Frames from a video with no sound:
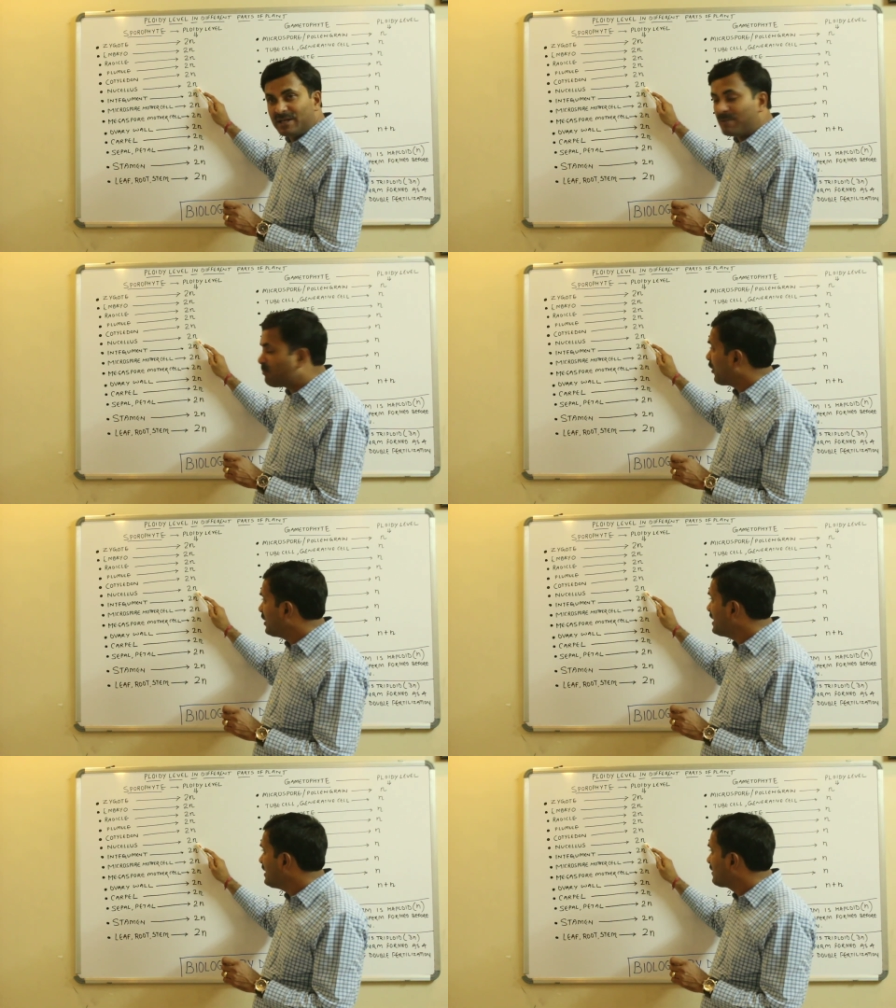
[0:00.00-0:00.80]

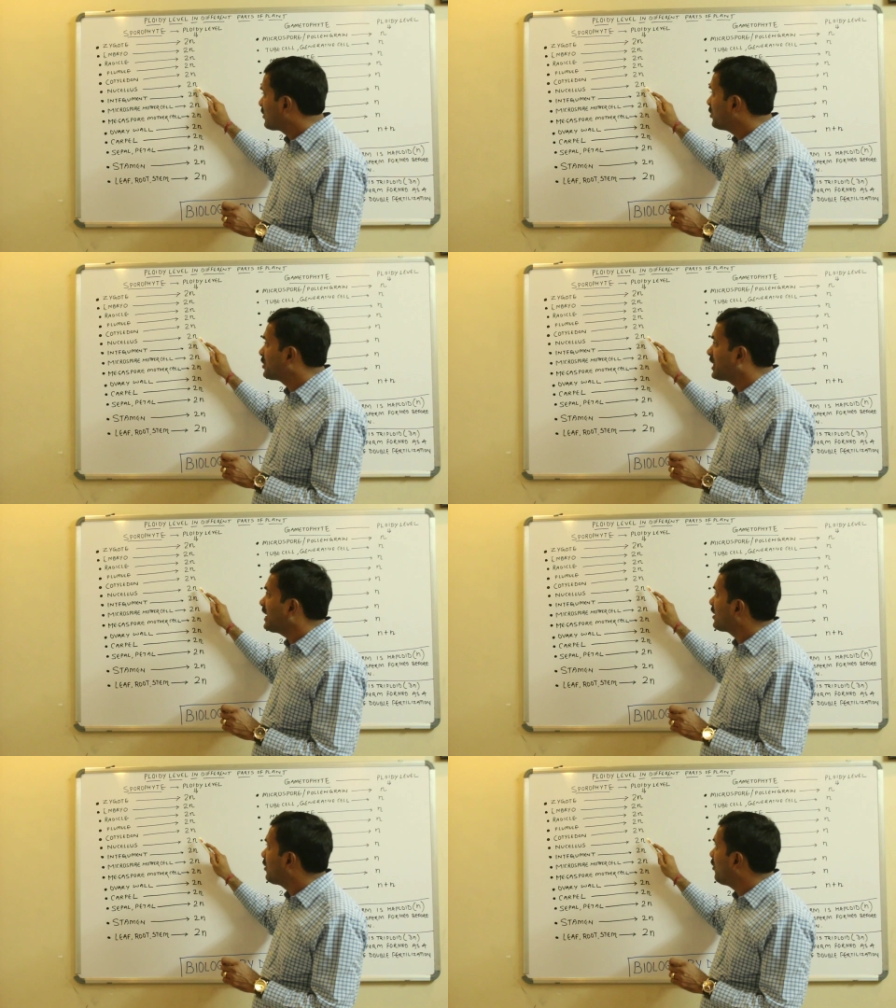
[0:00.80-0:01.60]
diploidy,
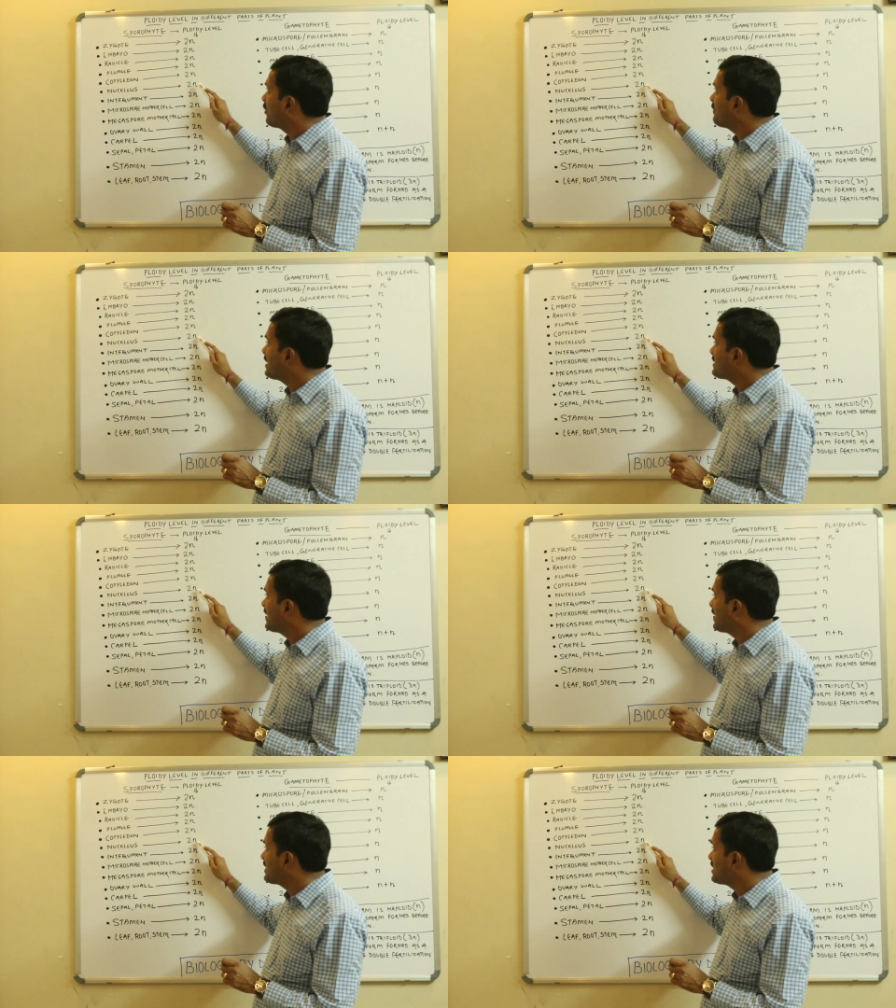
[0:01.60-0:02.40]
okay, or we can
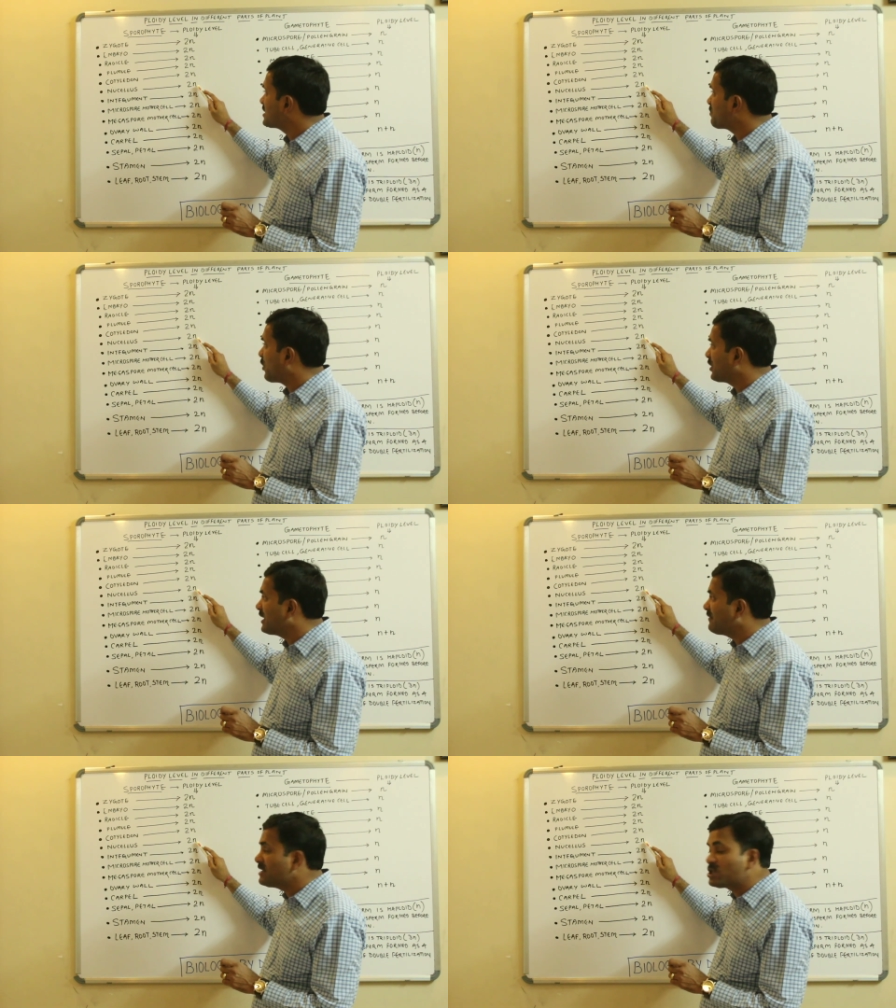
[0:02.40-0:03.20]
say it as its
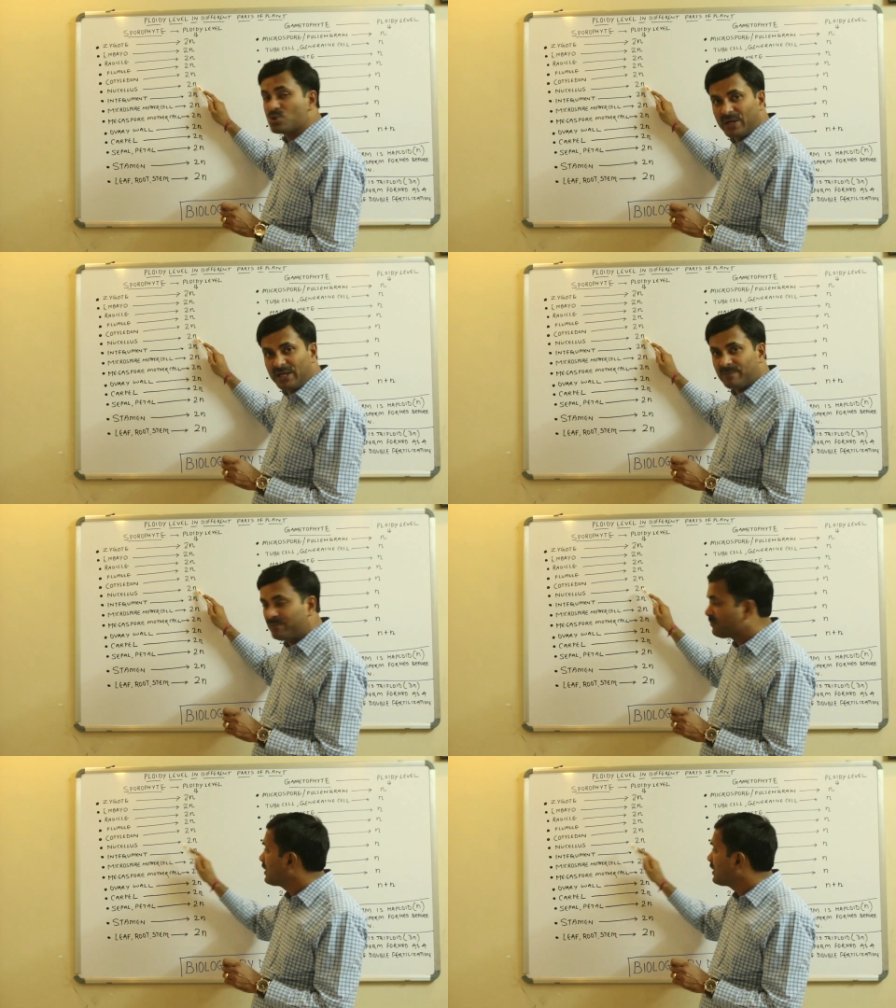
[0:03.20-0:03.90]
ploidy level is 2n.